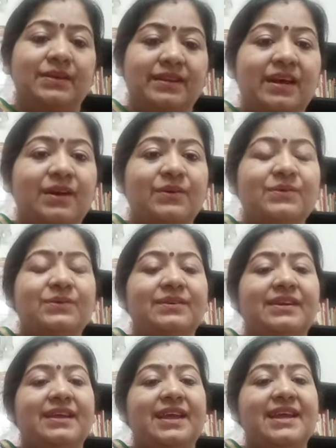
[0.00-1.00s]
Now,
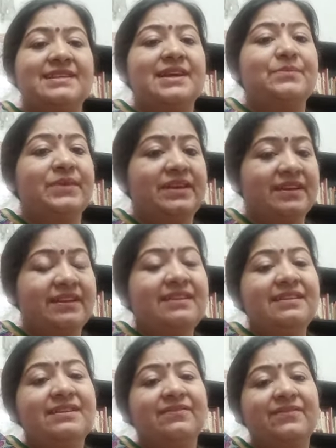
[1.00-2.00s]
as I
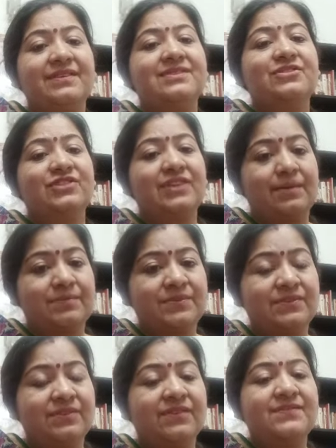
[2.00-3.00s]
begin the first
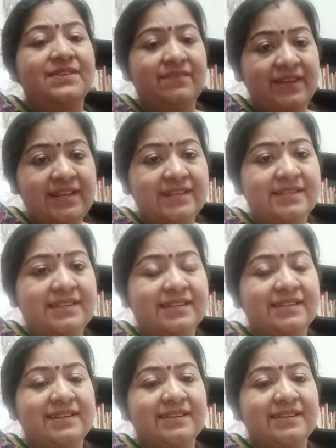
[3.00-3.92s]
chapter of civics,